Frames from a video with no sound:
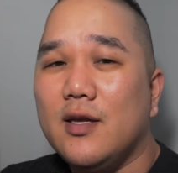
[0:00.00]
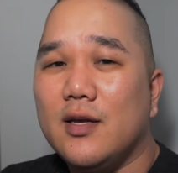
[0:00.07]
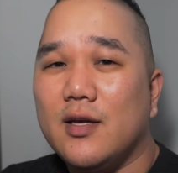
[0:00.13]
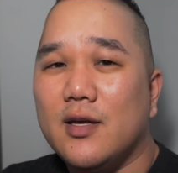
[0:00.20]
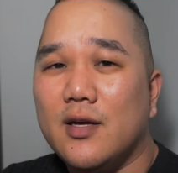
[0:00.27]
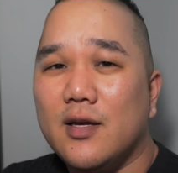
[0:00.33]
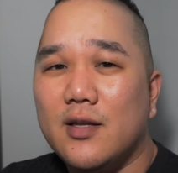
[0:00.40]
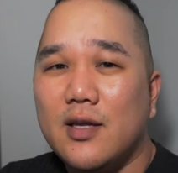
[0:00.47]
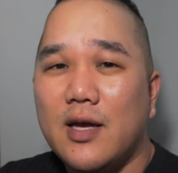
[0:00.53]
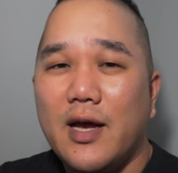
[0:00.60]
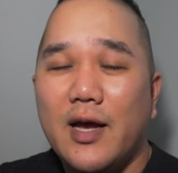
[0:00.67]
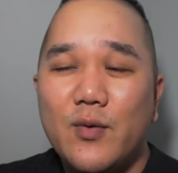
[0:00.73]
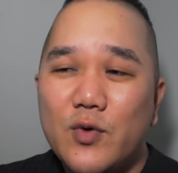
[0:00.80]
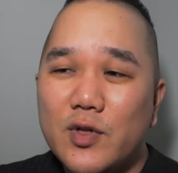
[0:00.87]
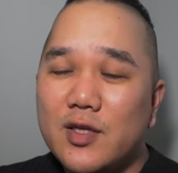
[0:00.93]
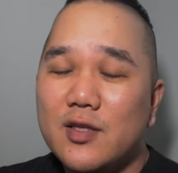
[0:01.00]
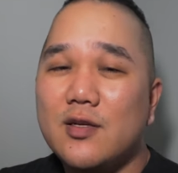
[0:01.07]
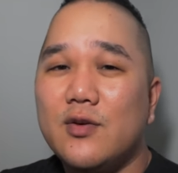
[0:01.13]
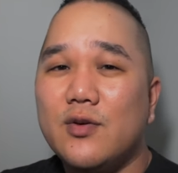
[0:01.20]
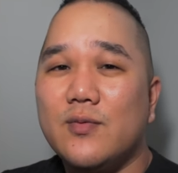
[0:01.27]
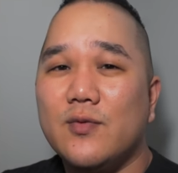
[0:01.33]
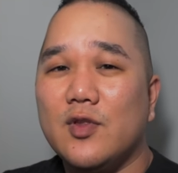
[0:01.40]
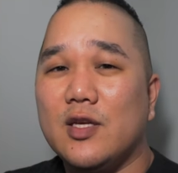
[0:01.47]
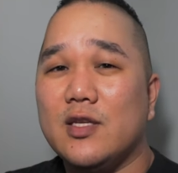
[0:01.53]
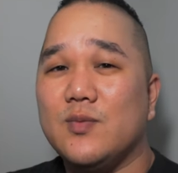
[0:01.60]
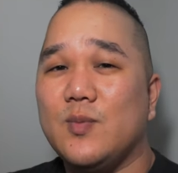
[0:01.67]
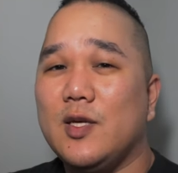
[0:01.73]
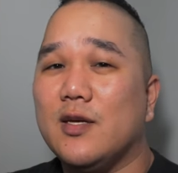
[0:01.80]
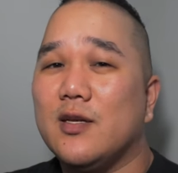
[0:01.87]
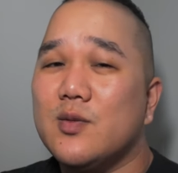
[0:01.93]
And I wanted to go over
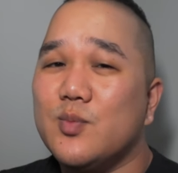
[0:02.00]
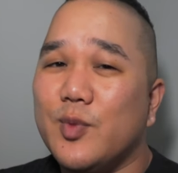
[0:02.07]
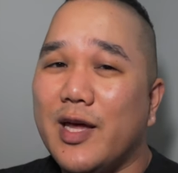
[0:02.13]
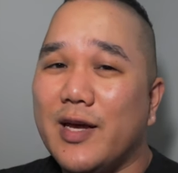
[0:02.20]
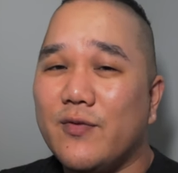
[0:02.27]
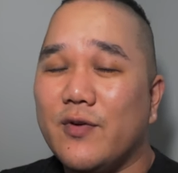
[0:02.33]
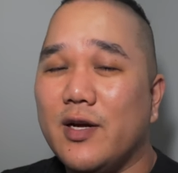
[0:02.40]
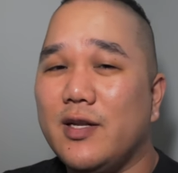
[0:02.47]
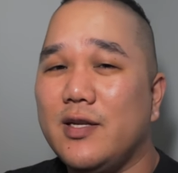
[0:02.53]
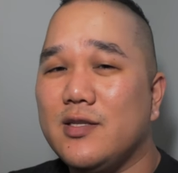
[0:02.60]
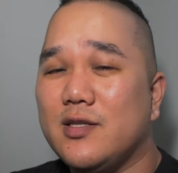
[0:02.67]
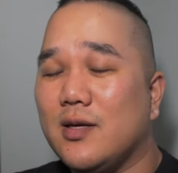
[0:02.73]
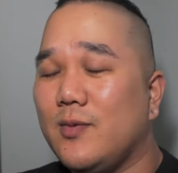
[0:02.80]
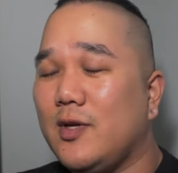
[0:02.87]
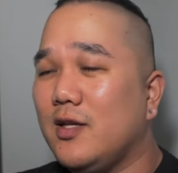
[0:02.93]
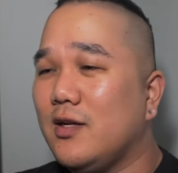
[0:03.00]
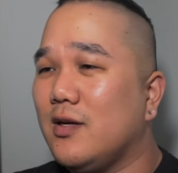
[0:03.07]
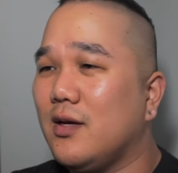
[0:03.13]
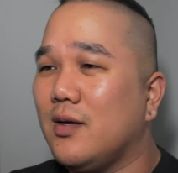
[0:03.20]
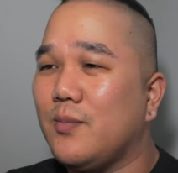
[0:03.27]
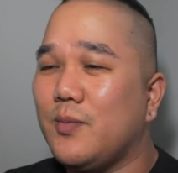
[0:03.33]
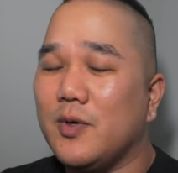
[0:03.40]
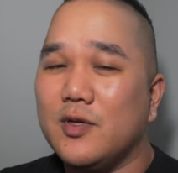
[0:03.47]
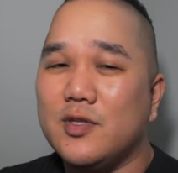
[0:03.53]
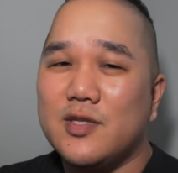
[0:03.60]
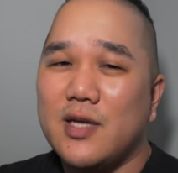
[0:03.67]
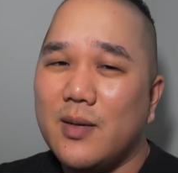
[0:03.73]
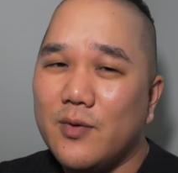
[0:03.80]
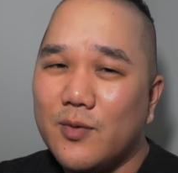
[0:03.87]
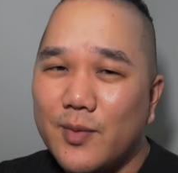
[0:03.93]
this because Black Friday is coming up,
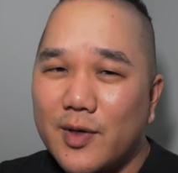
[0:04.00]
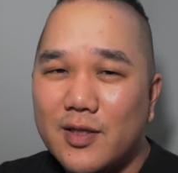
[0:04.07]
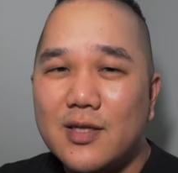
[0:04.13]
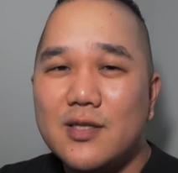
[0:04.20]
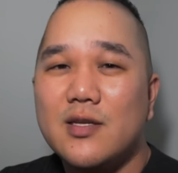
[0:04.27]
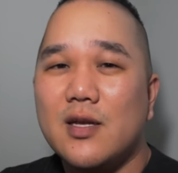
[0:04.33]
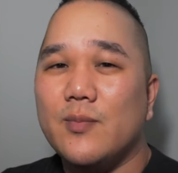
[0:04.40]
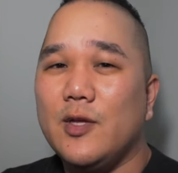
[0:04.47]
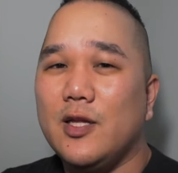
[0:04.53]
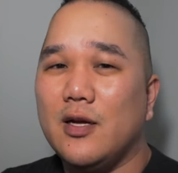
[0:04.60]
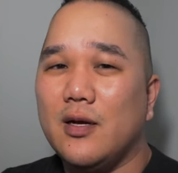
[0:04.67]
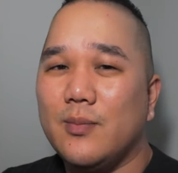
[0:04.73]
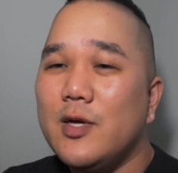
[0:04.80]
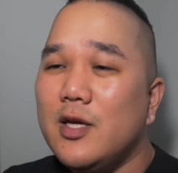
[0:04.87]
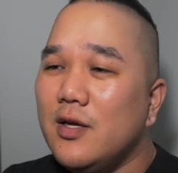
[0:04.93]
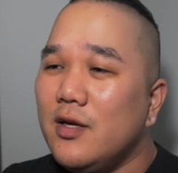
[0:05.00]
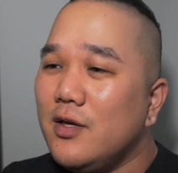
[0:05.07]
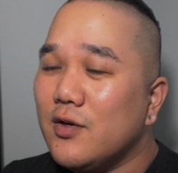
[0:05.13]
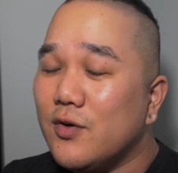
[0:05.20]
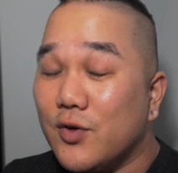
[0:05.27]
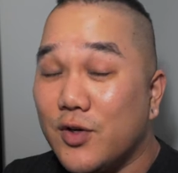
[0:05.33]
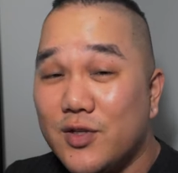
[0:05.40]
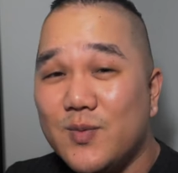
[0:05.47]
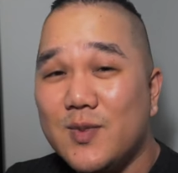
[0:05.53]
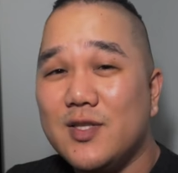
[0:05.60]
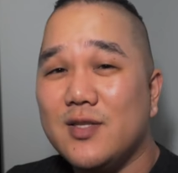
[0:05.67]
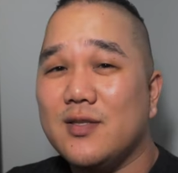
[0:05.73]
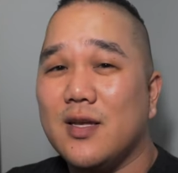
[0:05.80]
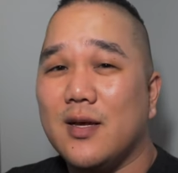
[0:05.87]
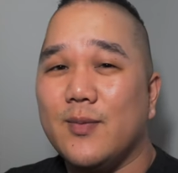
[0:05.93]
Cyber Monday is coming up,
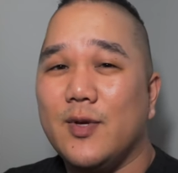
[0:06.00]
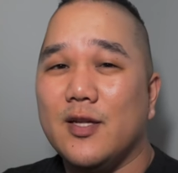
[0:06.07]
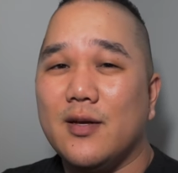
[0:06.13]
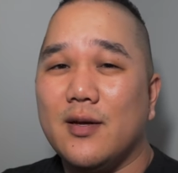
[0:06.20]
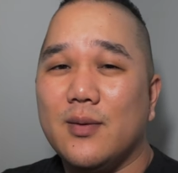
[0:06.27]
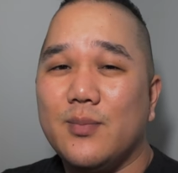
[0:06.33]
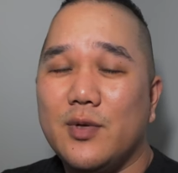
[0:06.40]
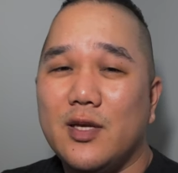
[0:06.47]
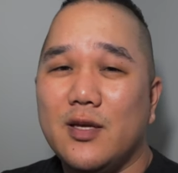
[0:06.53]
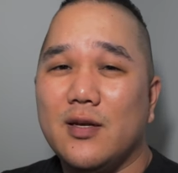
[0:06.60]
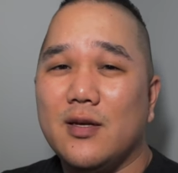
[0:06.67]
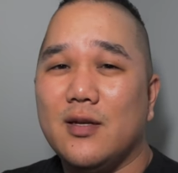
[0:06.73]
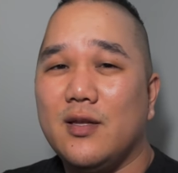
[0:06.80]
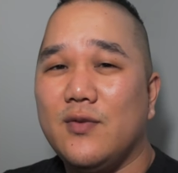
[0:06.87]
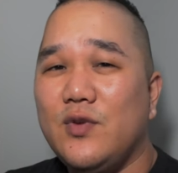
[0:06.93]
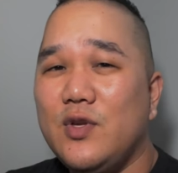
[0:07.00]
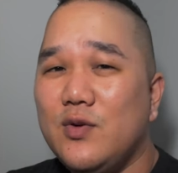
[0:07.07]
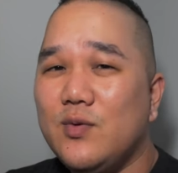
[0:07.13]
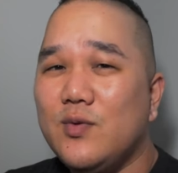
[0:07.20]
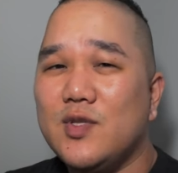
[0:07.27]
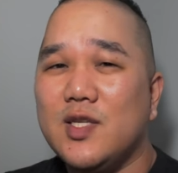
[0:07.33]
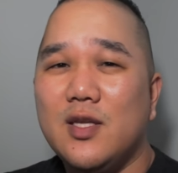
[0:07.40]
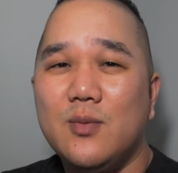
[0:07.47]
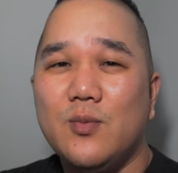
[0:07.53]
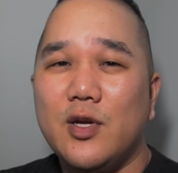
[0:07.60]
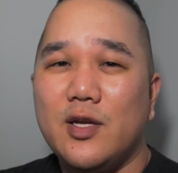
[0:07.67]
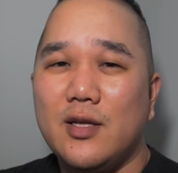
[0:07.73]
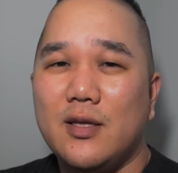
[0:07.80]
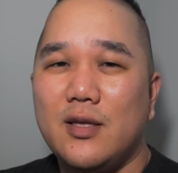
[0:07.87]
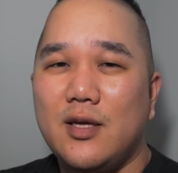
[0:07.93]
Christmas is coming up, and if you
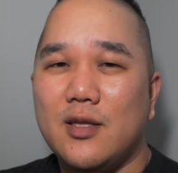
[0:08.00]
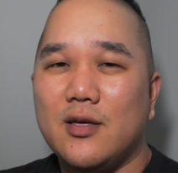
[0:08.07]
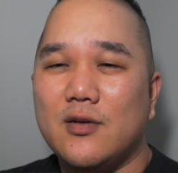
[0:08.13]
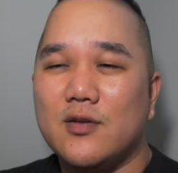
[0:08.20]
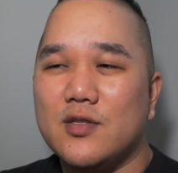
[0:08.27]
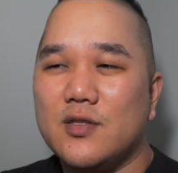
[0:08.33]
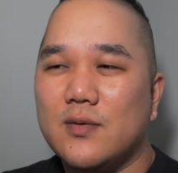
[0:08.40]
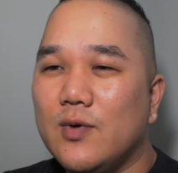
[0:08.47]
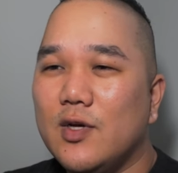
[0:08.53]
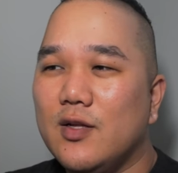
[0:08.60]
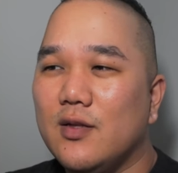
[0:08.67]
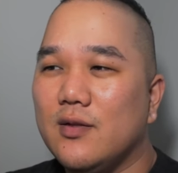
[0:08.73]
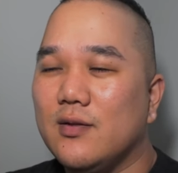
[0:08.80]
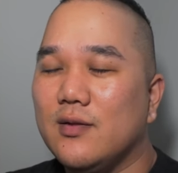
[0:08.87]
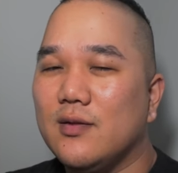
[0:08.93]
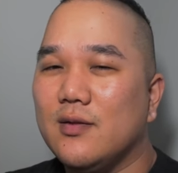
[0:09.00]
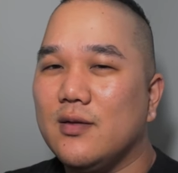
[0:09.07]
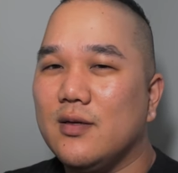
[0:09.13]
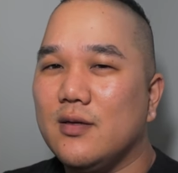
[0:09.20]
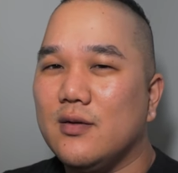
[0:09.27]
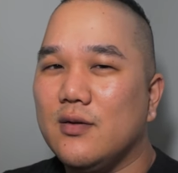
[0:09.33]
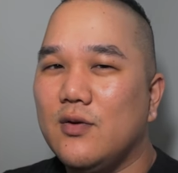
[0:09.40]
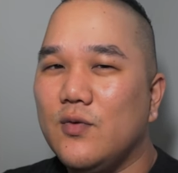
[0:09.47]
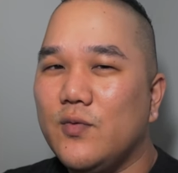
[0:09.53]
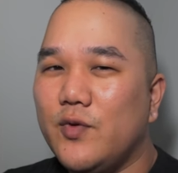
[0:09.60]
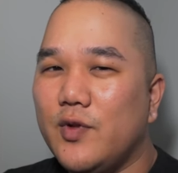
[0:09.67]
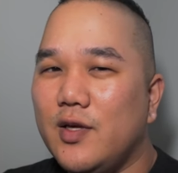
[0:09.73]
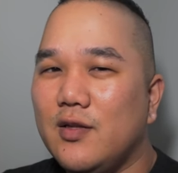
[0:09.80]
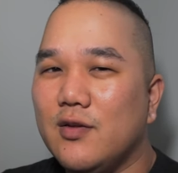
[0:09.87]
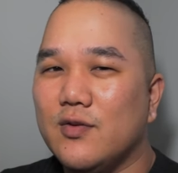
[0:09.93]
celebrate any of those, well,
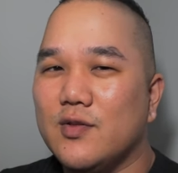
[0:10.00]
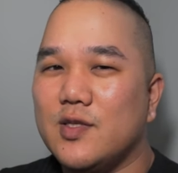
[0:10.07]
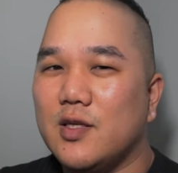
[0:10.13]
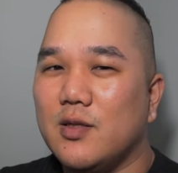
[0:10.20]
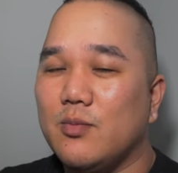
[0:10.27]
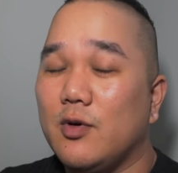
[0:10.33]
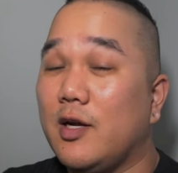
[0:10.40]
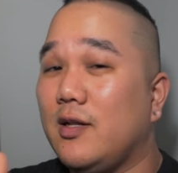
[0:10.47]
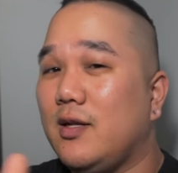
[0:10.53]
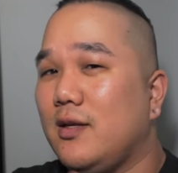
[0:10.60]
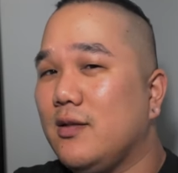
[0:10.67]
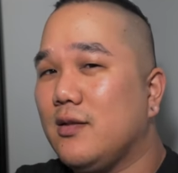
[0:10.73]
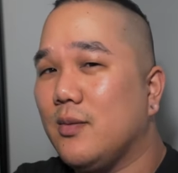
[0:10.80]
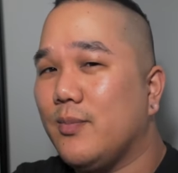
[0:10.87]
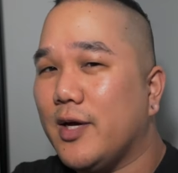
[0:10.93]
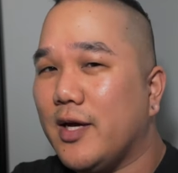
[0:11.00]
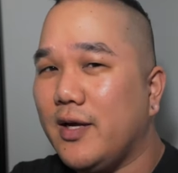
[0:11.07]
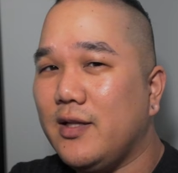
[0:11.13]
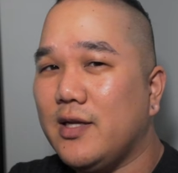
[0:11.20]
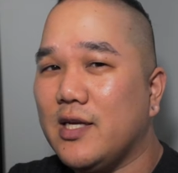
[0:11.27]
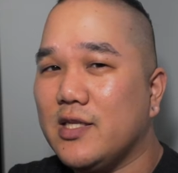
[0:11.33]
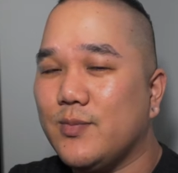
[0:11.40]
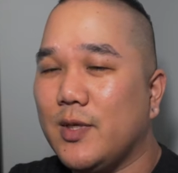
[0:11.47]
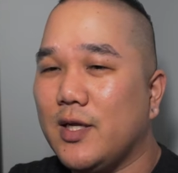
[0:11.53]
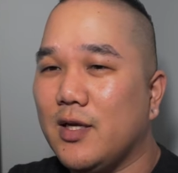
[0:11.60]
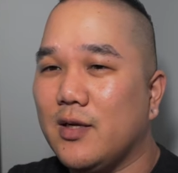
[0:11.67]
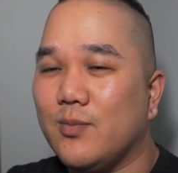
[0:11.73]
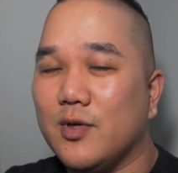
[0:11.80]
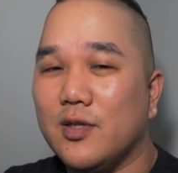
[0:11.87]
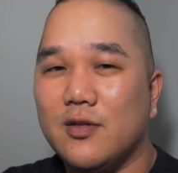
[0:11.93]
hopefully you don't celebrate the buying
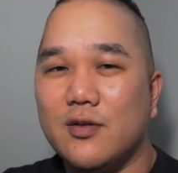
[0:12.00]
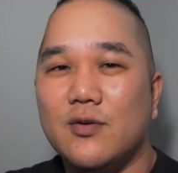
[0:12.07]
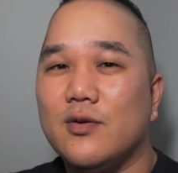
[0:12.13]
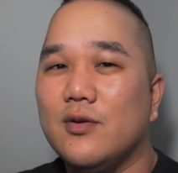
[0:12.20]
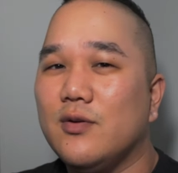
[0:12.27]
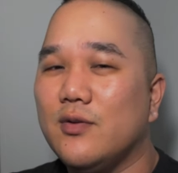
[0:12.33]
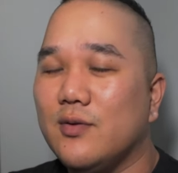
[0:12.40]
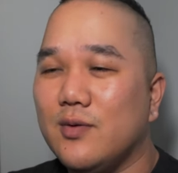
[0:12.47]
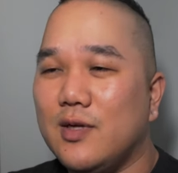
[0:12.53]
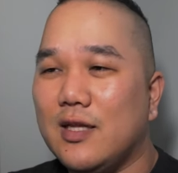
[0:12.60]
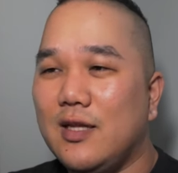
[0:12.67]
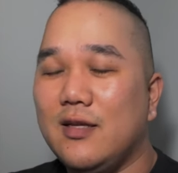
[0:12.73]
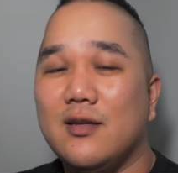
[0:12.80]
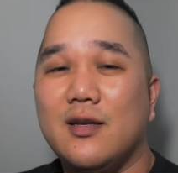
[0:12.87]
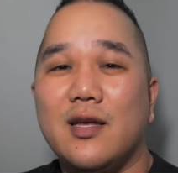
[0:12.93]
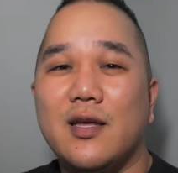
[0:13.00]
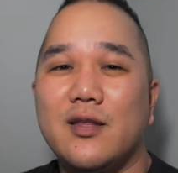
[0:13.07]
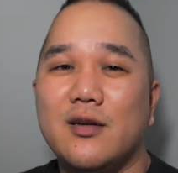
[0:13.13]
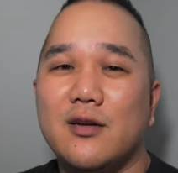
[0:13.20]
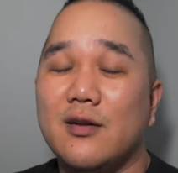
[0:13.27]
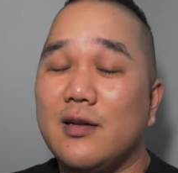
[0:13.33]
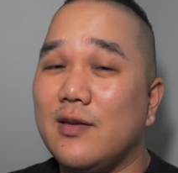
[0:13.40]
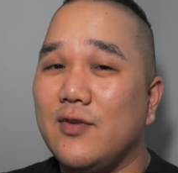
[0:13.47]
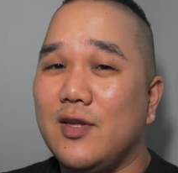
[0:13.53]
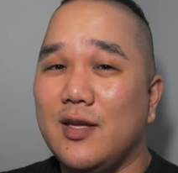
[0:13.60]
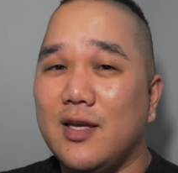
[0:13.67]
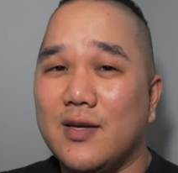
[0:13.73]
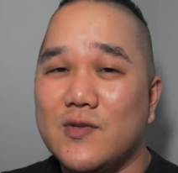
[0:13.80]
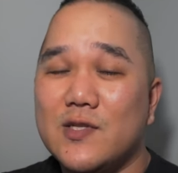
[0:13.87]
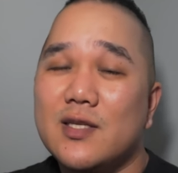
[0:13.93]
aspect, but the whole getting together and giving
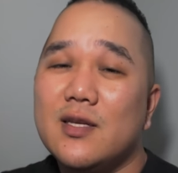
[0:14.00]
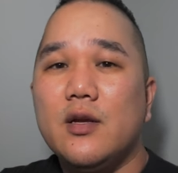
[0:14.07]
gifts.